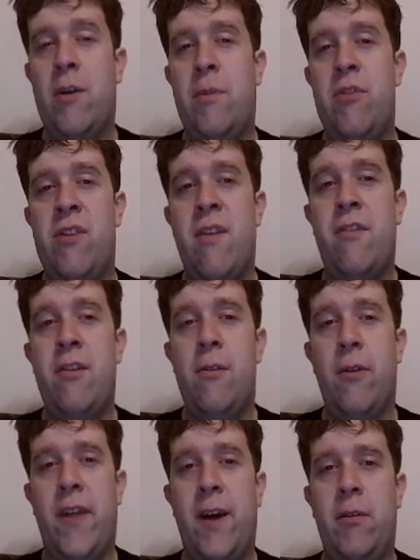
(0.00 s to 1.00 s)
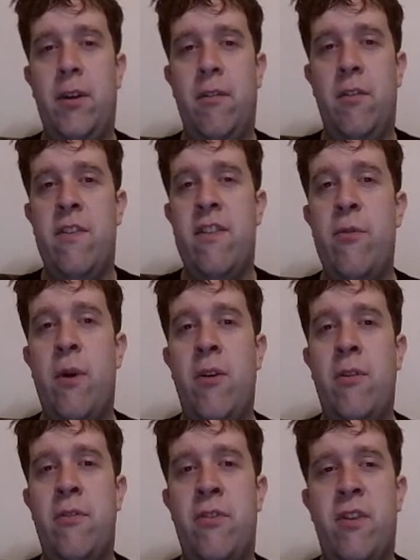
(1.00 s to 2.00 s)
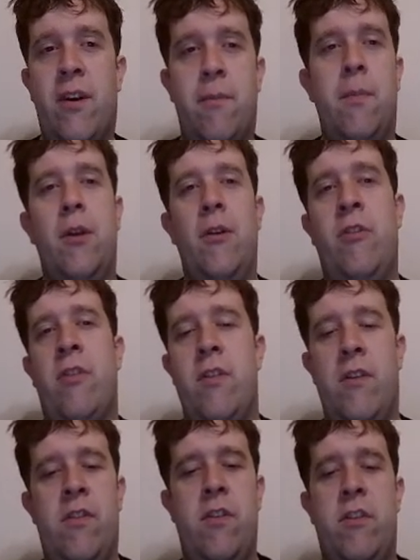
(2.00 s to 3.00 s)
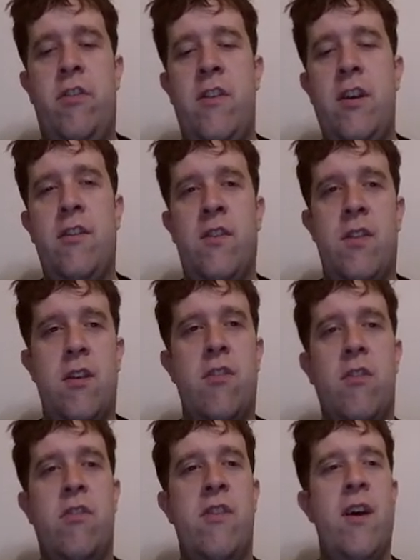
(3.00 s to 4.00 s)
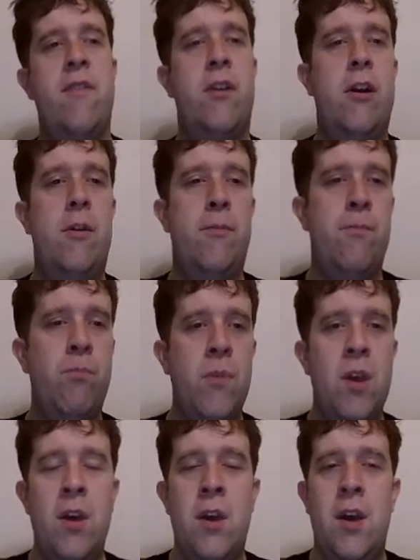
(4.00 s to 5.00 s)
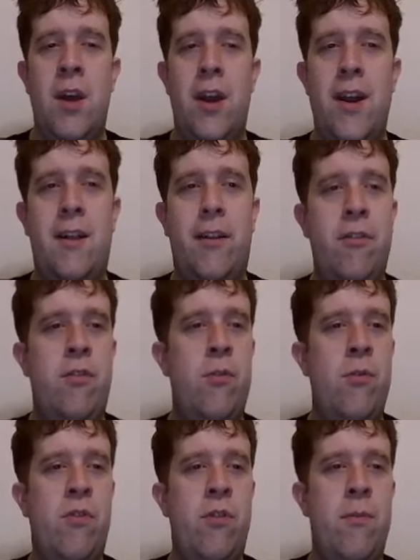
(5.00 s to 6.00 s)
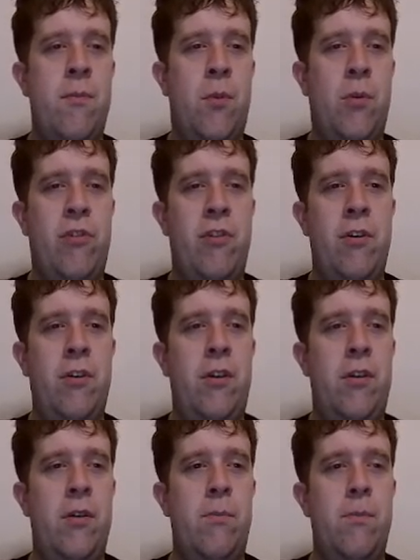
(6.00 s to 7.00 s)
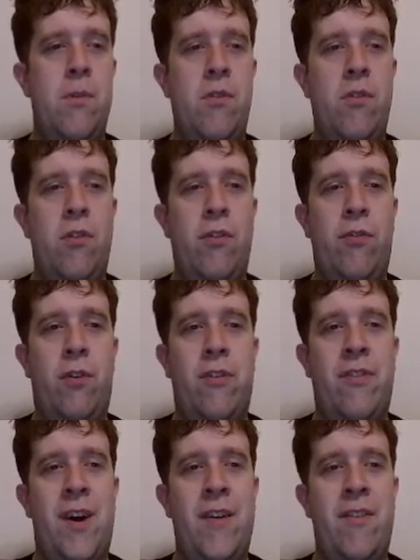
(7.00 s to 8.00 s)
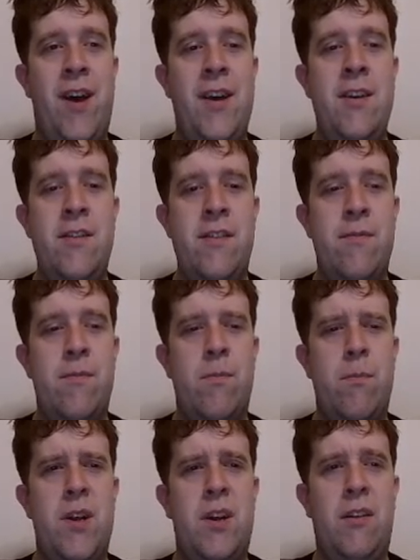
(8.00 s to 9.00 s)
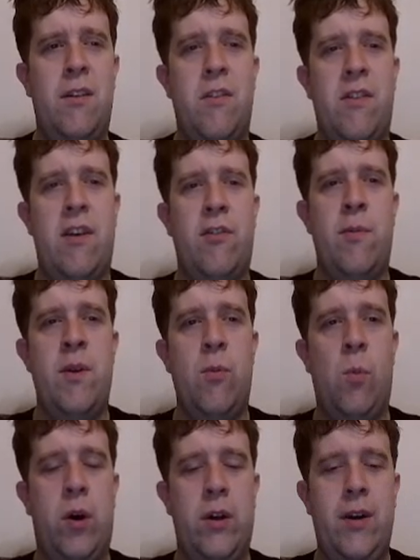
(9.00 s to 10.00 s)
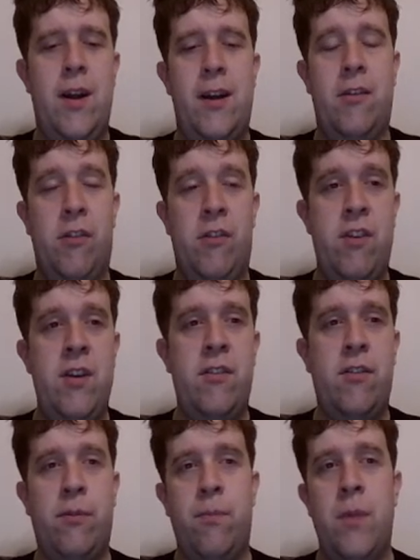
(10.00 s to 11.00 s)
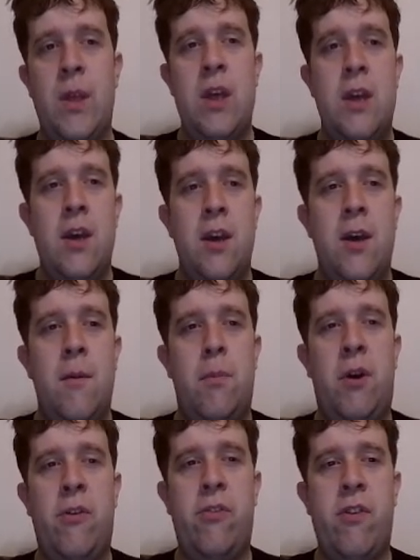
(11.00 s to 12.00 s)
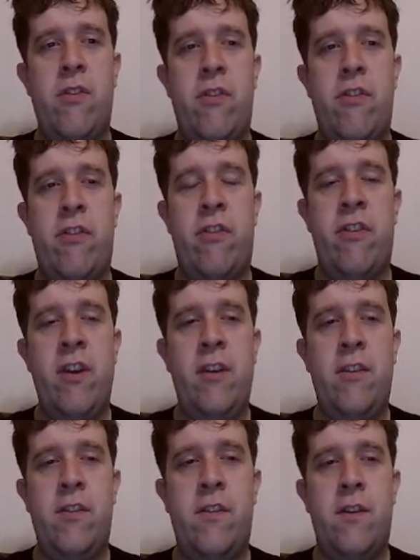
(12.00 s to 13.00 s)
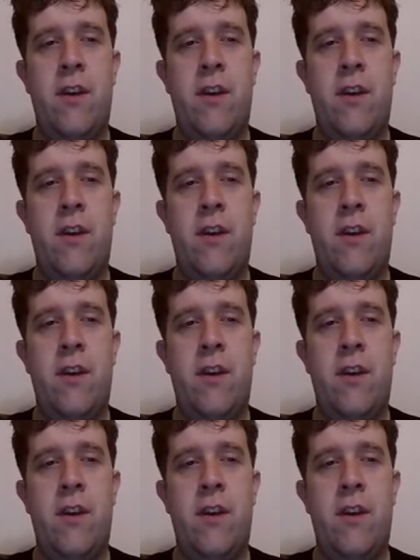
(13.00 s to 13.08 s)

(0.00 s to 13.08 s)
be 7, and that would give us a 12 sum. So this is 6, this is 7. Now let's do some more Sudoku. This is 4, 5, 8, meaning this has to be 1 and 6. Because this is a 6,